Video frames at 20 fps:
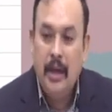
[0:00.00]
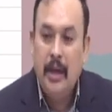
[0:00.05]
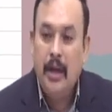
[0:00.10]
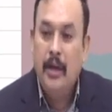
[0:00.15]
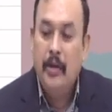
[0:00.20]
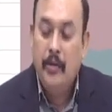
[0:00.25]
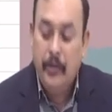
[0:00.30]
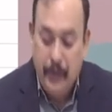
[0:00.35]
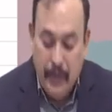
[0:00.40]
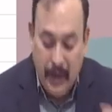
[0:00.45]

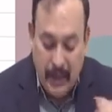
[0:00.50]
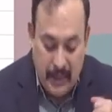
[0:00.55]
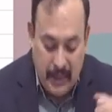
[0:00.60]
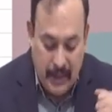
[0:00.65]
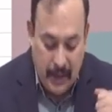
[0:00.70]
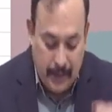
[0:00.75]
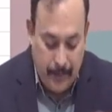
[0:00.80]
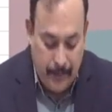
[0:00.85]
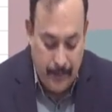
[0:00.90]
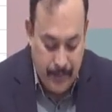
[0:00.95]

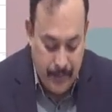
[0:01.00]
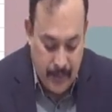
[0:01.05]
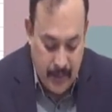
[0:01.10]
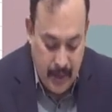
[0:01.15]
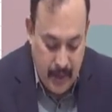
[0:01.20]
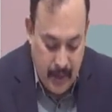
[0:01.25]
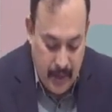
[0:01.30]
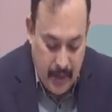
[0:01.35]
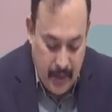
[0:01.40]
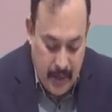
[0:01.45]
Further,
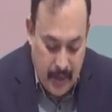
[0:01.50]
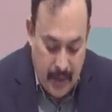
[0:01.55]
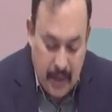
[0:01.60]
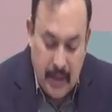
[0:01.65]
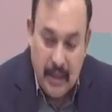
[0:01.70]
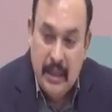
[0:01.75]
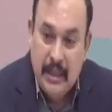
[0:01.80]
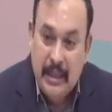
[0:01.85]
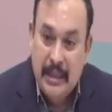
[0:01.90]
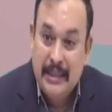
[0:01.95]

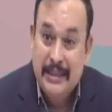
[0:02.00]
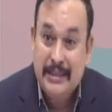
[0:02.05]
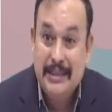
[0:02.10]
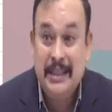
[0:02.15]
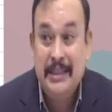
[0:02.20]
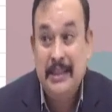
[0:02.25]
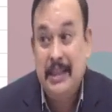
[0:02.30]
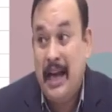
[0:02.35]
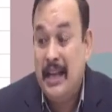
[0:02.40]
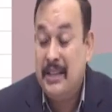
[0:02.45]

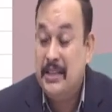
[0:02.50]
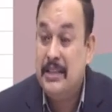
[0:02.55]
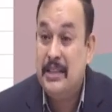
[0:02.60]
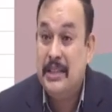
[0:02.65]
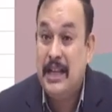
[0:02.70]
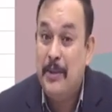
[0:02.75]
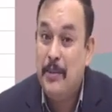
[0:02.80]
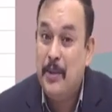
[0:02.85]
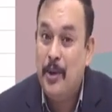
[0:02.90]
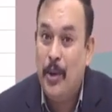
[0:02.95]
then assessor
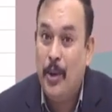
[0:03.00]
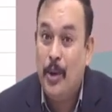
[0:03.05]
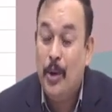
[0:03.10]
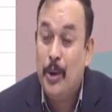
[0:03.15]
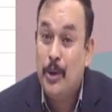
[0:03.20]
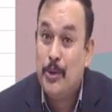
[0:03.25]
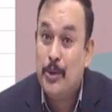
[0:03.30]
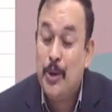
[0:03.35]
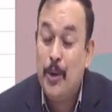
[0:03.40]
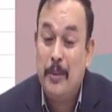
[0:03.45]
came to know
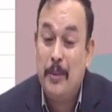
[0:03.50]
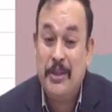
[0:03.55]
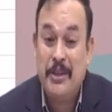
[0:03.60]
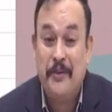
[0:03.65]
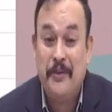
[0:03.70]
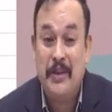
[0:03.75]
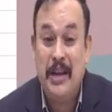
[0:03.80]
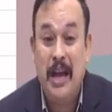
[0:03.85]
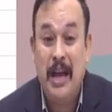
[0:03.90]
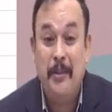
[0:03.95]
so much of
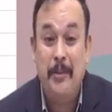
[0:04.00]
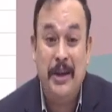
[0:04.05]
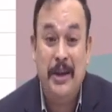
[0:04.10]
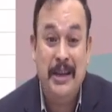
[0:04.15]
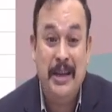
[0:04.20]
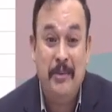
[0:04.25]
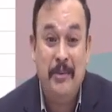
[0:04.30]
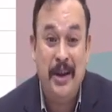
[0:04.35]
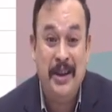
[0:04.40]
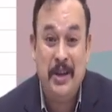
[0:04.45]
liability
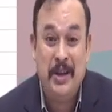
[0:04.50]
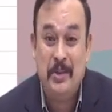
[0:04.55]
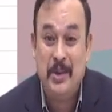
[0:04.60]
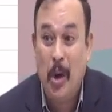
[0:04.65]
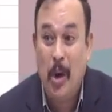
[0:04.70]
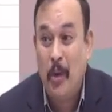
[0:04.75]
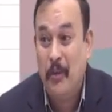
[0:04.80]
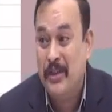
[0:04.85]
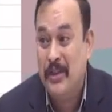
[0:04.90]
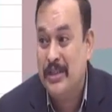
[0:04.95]
demanded by the
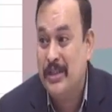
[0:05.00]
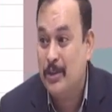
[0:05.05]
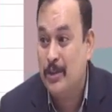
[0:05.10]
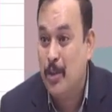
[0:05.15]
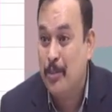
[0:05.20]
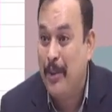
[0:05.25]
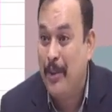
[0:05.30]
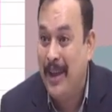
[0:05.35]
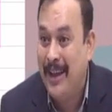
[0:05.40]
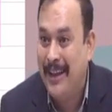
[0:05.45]
officer to
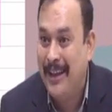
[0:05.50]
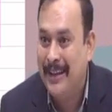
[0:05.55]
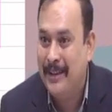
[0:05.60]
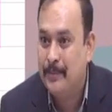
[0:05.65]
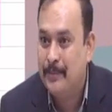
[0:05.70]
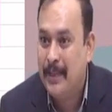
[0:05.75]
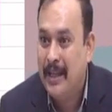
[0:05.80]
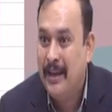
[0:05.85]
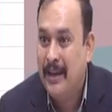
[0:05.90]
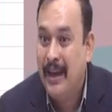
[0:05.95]
pay
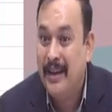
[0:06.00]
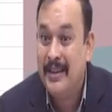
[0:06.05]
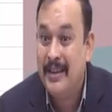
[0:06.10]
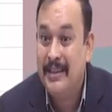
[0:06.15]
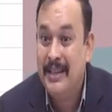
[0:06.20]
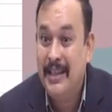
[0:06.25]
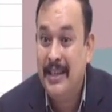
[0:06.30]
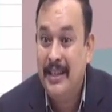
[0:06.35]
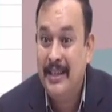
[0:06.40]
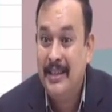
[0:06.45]
under
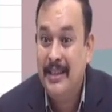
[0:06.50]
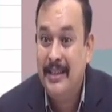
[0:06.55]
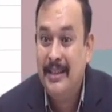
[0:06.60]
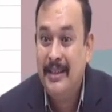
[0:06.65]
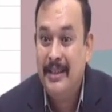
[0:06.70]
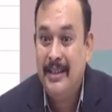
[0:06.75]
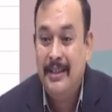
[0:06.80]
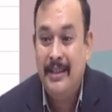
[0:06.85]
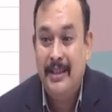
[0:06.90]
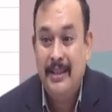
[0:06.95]
the
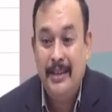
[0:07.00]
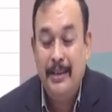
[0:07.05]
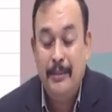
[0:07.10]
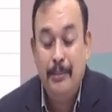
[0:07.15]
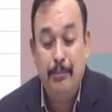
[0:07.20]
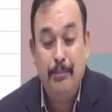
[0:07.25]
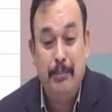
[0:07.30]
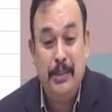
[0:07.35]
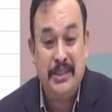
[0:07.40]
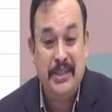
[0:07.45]

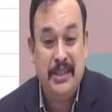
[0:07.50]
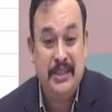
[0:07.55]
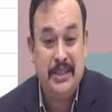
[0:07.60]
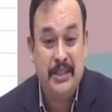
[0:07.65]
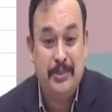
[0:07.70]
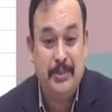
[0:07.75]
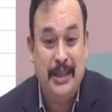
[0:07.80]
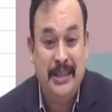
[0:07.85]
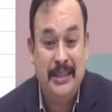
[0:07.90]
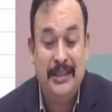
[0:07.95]
best
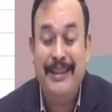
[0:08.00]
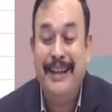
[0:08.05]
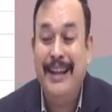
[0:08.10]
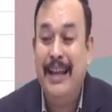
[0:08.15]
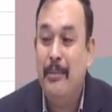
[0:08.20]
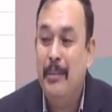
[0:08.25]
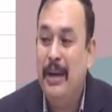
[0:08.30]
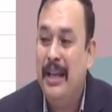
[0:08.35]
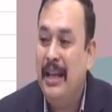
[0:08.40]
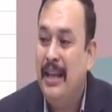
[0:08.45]
assessment,
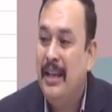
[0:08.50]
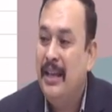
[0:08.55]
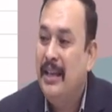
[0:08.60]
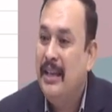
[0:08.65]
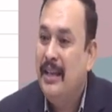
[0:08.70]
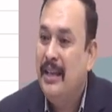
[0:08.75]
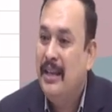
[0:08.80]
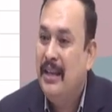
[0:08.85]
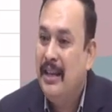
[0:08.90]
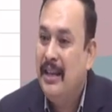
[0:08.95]
namely
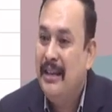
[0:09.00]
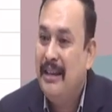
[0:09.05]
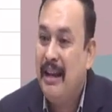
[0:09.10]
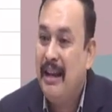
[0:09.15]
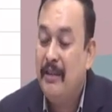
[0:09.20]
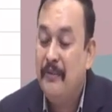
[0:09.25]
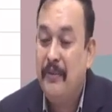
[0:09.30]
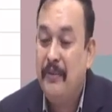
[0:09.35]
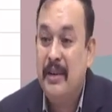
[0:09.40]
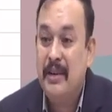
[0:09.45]

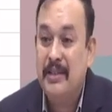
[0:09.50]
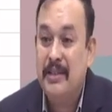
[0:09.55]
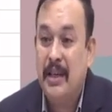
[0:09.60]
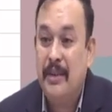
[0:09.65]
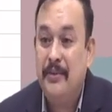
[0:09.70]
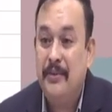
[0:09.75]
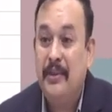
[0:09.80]
non-failures of